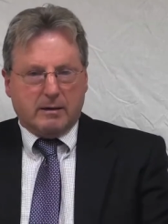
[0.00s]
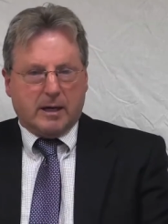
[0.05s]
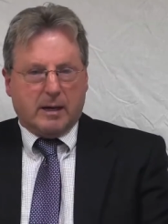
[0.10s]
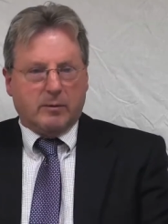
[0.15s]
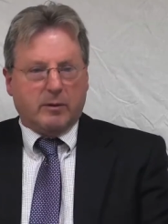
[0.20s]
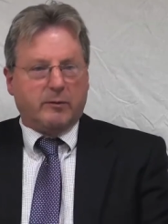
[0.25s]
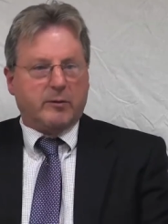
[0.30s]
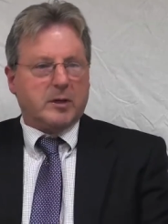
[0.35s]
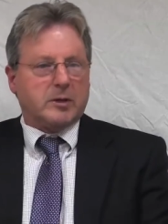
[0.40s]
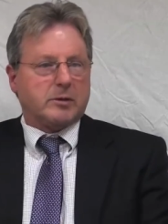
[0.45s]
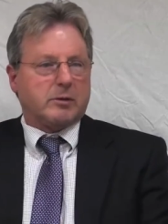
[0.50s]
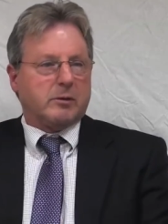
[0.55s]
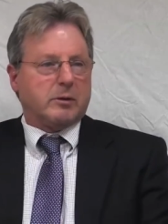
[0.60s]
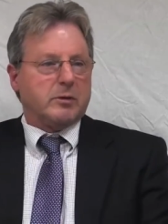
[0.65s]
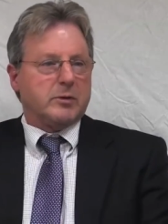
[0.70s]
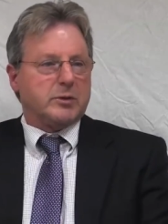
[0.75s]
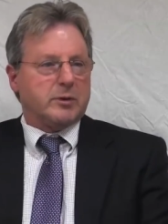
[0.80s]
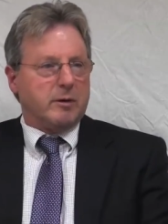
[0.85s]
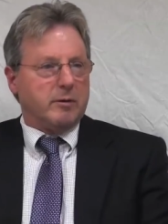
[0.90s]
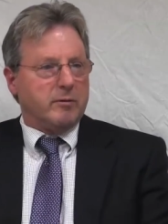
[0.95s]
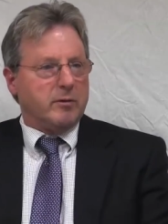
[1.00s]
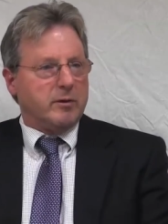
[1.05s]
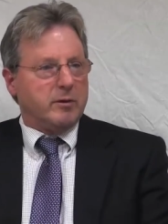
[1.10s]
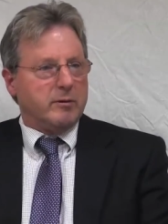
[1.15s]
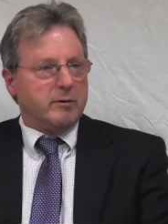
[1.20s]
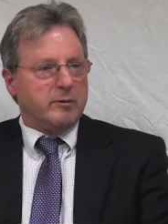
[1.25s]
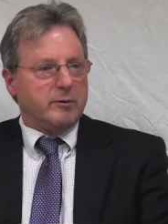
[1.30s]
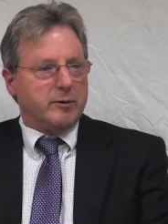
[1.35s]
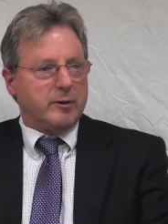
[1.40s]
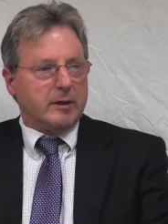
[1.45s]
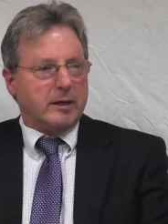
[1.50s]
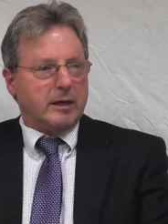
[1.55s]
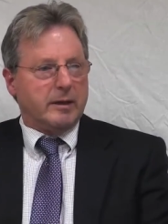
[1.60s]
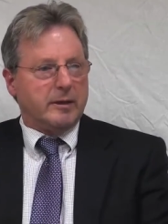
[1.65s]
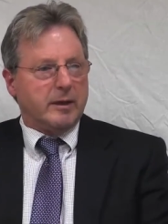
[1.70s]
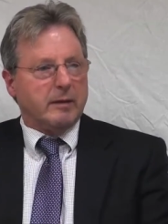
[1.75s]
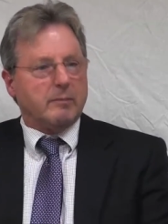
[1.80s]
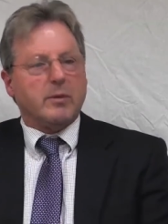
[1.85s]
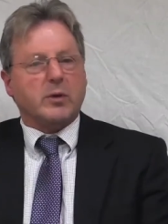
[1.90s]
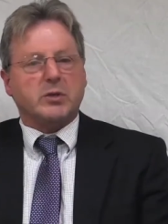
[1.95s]
I'm a fiscal conservative, and I
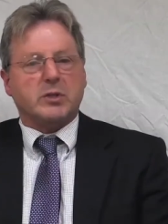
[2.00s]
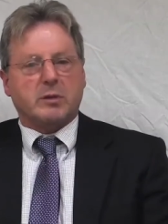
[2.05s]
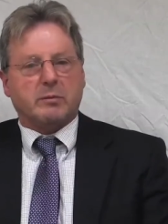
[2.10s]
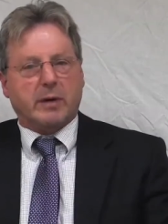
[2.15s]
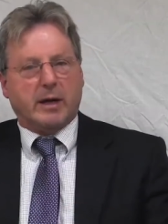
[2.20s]
think most